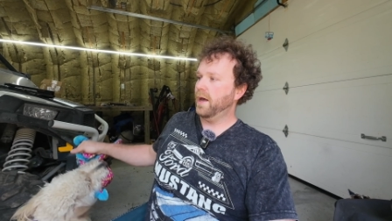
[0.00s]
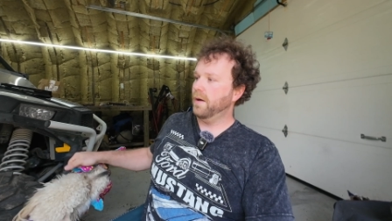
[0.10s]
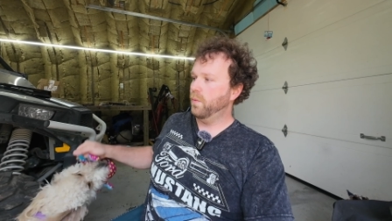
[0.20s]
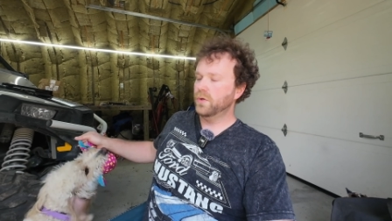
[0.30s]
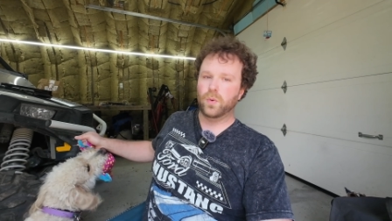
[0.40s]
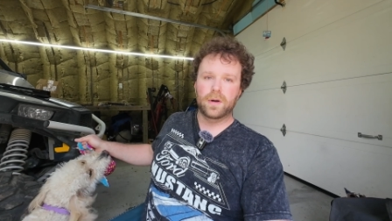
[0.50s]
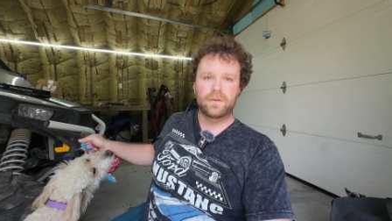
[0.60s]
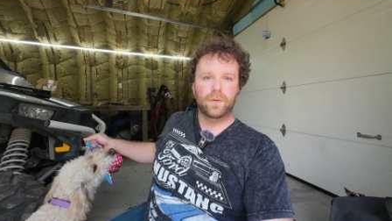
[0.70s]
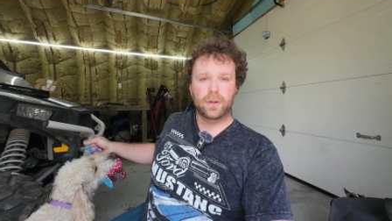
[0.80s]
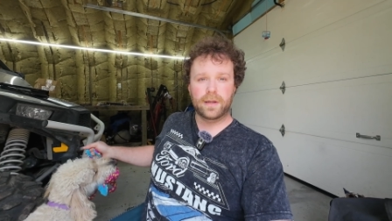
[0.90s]
120
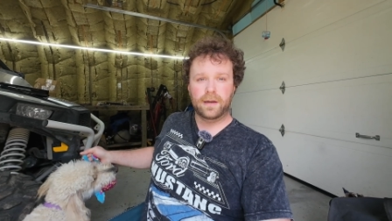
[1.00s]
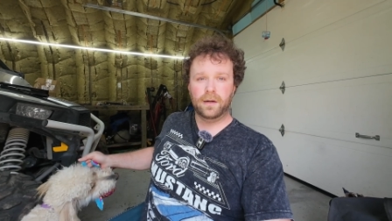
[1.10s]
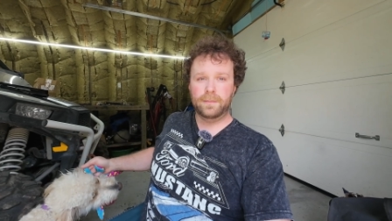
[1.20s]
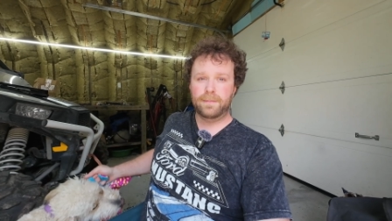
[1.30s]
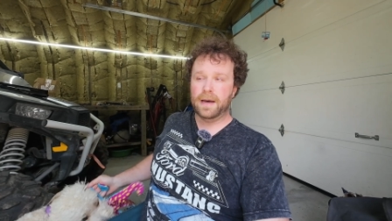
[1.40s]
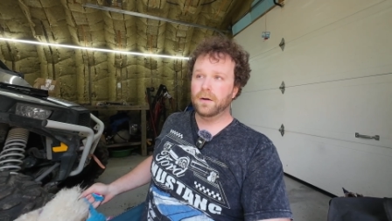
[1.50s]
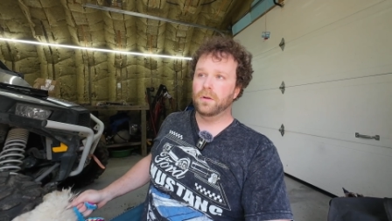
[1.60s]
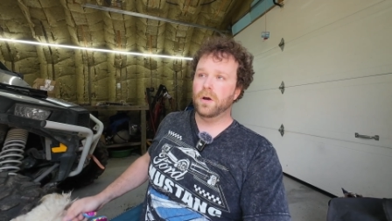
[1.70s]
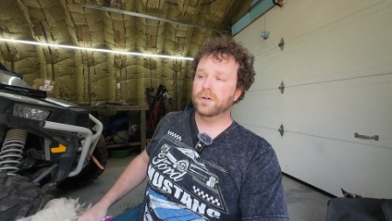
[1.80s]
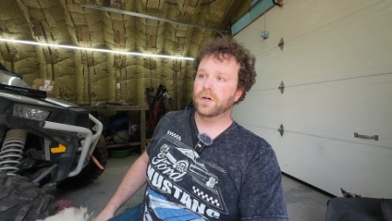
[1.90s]
volt and it'll be better
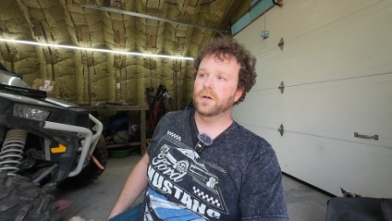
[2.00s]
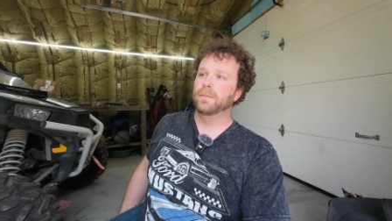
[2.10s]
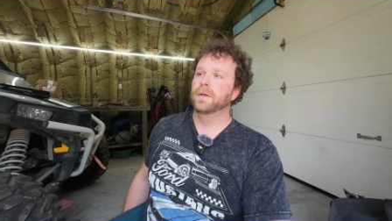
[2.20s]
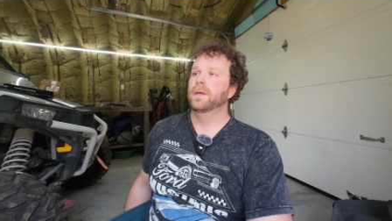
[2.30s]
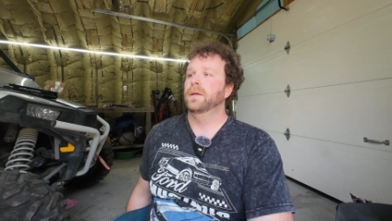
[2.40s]
long term.